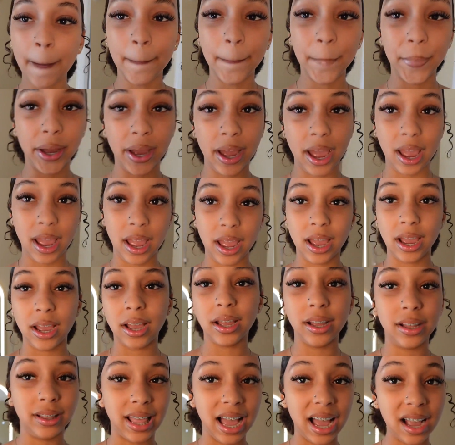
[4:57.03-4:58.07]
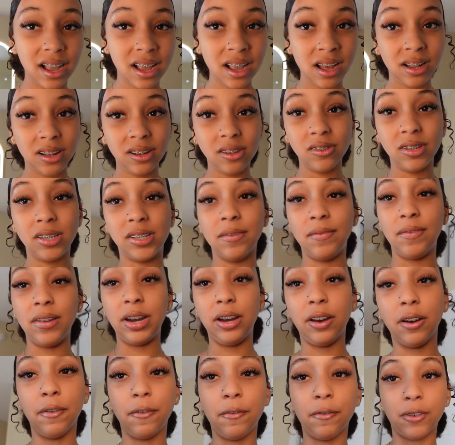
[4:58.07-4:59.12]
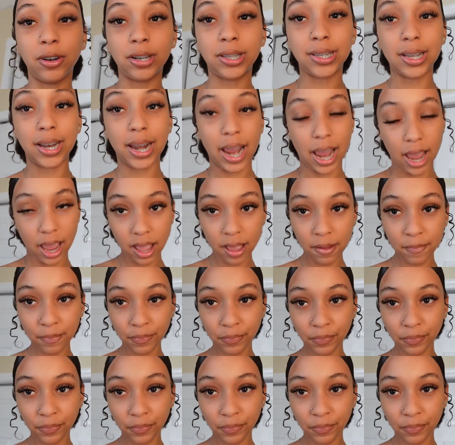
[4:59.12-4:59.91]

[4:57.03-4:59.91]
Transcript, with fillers: But that concludes the video for today.